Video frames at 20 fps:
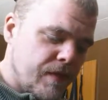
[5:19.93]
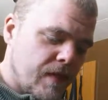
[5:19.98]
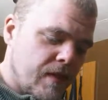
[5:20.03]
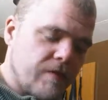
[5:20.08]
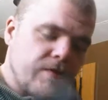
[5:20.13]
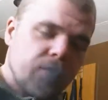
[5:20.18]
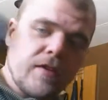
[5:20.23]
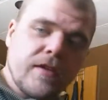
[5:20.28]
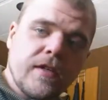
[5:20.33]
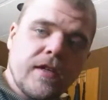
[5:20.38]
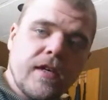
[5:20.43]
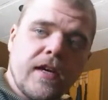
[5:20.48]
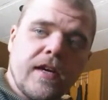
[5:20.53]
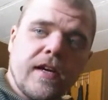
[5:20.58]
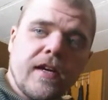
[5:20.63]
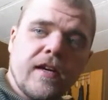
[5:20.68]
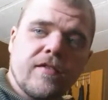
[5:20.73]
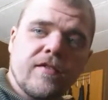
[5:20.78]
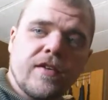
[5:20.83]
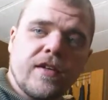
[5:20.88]
thankfully I
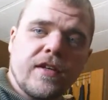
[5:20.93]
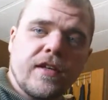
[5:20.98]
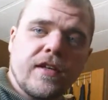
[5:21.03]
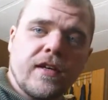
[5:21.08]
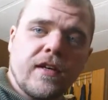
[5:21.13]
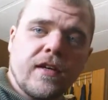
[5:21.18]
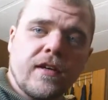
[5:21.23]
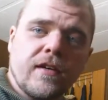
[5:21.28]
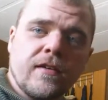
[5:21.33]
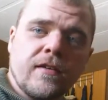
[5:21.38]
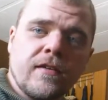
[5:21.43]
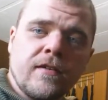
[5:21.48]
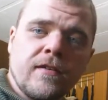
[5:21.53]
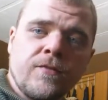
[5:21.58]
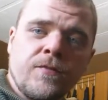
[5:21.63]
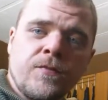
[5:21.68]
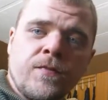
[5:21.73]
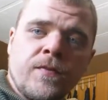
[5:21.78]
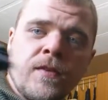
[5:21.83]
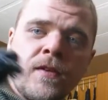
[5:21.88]
have a
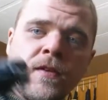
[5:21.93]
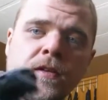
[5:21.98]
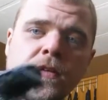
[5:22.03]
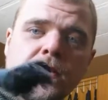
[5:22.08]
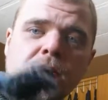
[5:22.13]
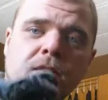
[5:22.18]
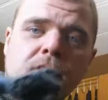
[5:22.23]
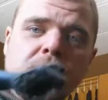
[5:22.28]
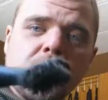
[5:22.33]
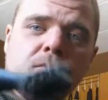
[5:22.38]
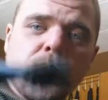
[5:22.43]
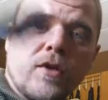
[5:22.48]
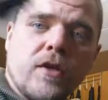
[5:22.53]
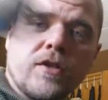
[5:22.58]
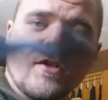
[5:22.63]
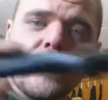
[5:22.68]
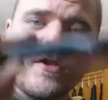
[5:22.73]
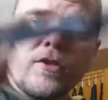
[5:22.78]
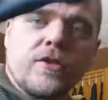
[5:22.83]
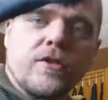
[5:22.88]
steel
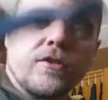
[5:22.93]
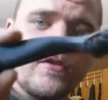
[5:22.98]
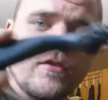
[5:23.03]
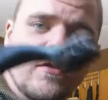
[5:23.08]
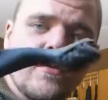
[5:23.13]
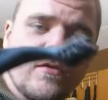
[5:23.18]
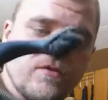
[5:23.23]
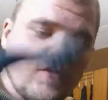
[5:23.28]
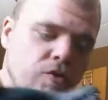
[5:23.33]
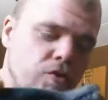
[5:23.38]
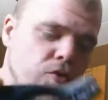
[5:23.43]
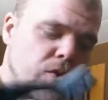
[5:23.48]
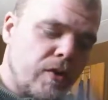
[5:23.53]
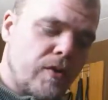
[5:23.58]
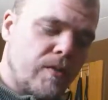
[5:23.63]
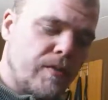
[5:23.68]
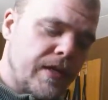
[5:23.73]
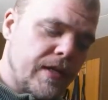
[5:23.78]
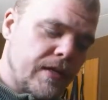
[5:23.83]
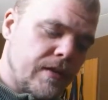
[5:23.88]
brush
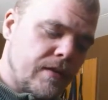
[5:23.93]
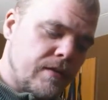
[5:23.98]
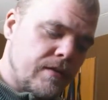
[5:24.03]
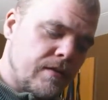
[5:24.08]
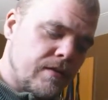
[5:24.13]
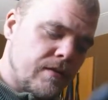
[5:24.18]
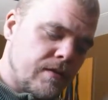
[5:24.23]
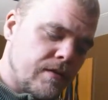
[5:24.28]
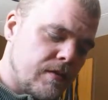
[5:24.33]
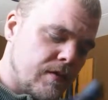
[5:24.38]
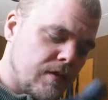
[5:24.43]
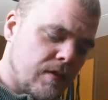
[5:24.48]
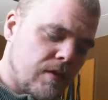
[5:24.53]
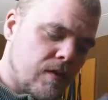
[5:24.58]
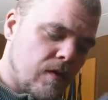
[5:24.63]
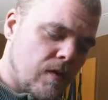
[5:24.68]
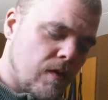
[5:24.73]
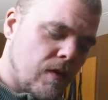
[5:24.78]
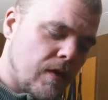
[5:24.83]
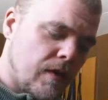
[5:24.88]
drill bit, so
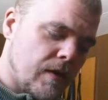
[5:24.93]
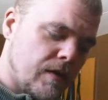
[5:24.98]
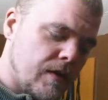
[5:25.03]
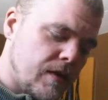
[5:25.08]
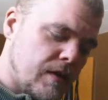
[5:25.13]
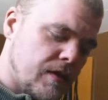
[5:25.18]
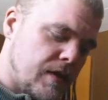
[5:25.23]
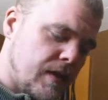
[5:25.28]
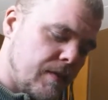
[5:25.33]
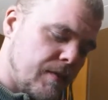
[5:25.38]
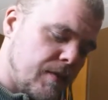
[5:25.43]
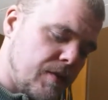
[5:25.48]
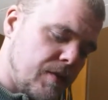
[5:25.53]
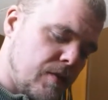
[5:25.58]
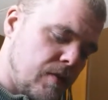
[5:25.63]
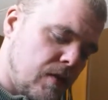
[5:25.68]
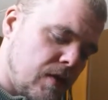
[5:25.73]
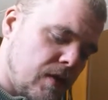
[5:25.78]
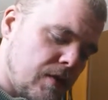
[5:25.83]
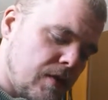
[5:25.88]
it didn't take me
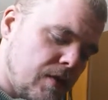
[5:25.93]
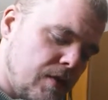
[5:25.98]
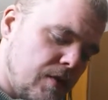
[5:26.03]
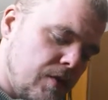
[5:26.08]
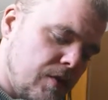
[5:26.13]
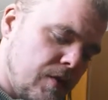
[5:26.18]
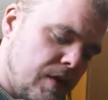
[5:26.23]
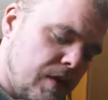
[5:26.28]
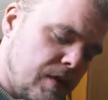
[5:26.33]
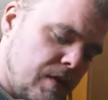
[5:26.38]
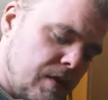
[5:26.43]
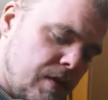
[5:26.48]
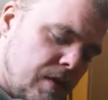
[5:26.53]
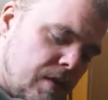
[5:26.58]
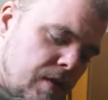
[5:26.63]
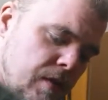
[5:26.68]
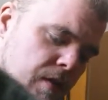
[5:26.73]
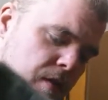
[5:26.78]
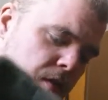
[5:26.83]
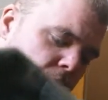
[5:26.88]
too long to do
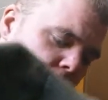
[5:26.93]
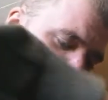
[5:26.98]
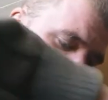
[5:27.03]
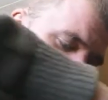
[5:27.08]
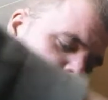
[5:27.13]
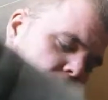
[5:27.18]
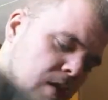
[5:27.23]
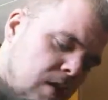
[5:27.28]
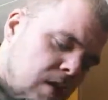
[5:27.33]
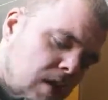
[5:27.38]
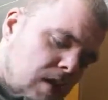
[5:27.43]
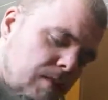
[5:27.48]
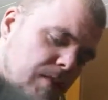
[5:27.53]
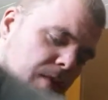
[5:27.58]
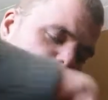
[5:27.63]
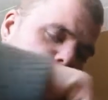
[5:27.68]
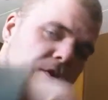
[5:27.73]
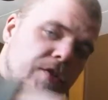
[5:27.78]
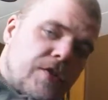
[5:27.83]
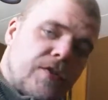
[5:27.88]
this.
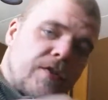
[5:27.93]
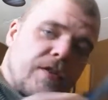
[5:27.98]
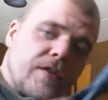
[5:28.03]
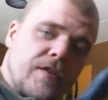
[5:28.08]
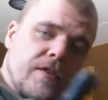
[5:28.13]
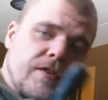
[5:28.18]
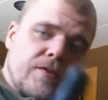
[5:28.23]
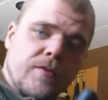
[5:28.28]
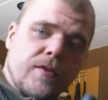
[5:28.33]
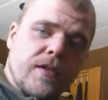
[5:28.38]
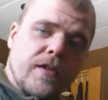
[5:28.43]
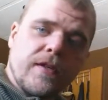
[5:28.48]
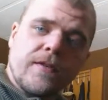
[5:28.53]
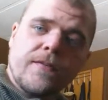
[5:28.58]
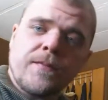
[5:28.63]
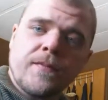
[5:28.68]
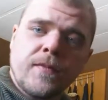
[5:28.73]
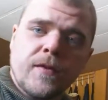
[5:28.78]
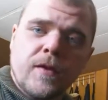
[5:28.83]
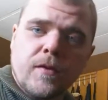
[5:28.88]
If you're doing it this way,
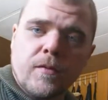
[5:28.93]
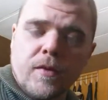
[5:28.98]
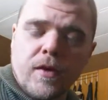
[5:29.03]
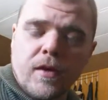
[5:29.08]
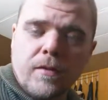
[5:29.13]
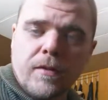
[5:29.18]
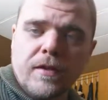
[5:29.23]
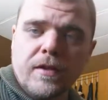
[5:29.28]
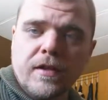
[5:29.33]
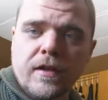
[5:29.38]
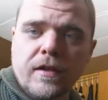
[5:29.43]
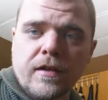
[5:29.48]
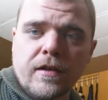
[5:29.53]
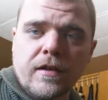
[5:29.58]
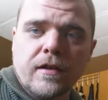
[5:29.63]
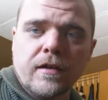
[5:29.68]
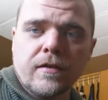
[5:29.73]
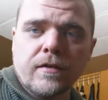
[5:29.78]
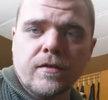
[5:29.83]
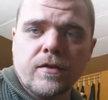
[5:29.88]
it'll probably take
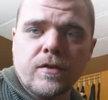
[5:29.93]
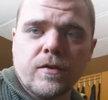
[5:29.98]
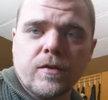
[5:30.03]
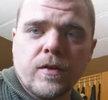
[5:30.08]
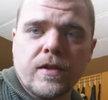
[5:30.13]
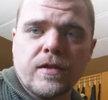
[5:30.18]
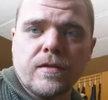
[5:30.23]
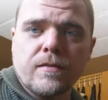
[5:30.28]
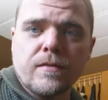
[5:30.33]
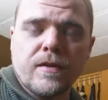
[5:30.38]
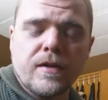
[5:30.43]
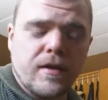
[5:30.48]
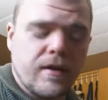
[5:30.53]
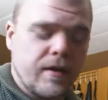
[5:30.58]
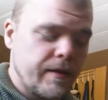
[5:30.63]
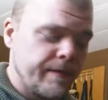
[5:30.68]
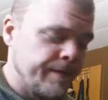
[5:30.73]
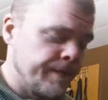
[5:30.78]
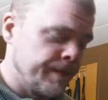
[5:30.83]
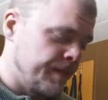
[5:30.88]
you quite some
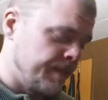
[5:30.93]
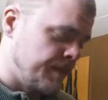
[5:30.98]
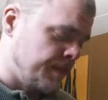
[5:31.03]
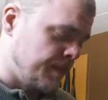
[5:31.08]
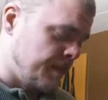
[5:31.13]
time.